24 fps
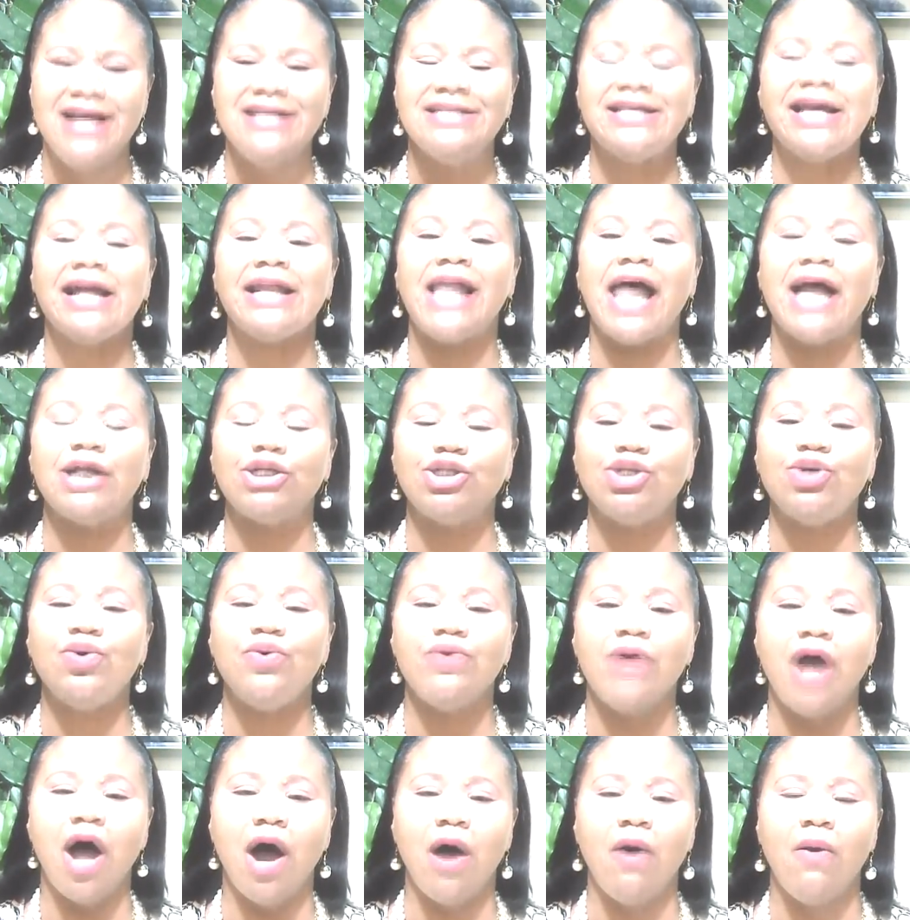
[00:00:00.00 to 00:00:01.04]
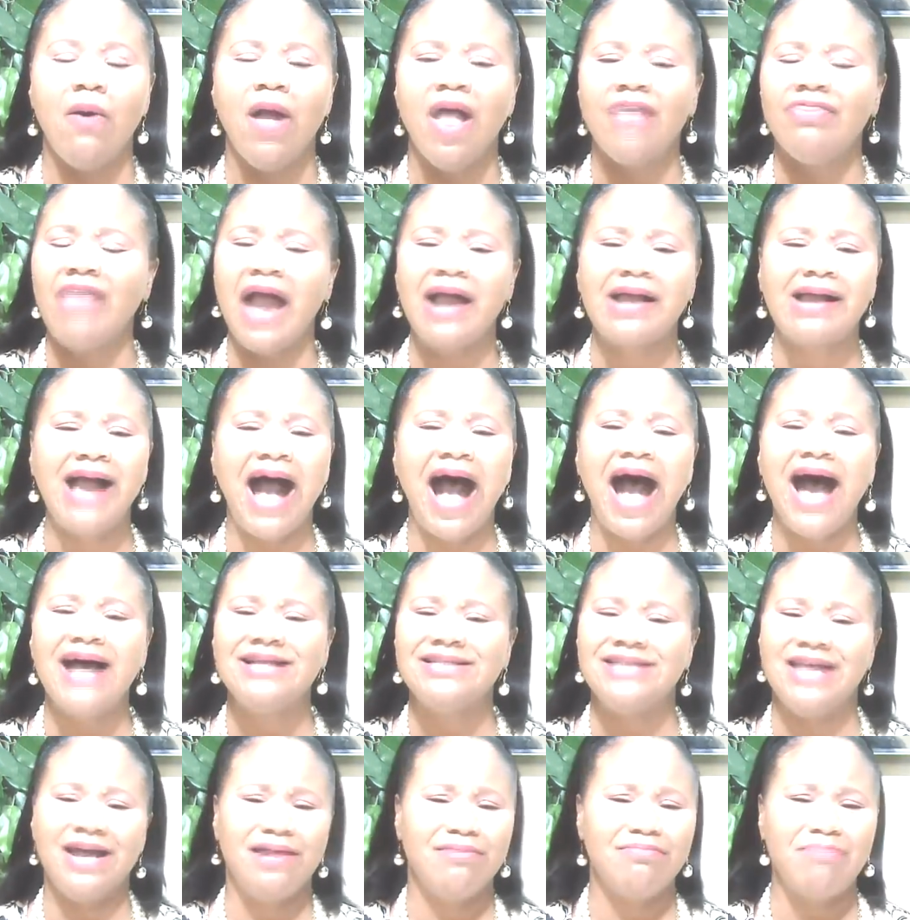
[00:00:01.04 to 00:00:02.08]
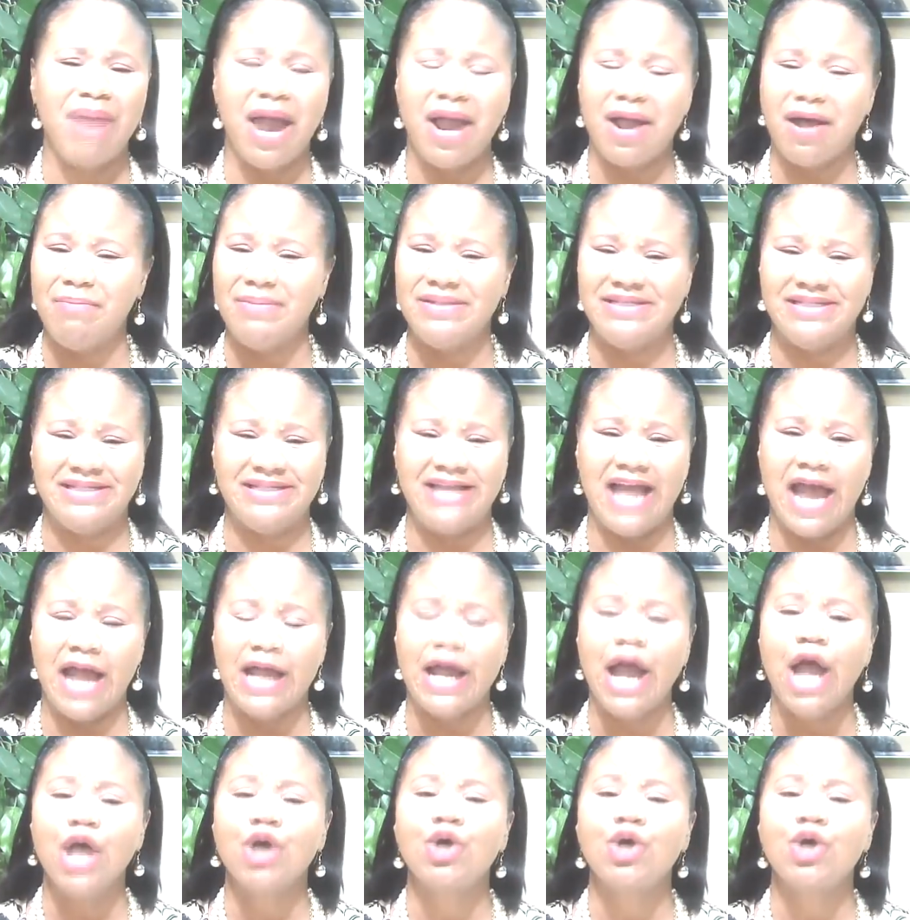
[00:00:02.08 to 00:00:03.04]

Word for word: to let you know that God didn't make a mistake.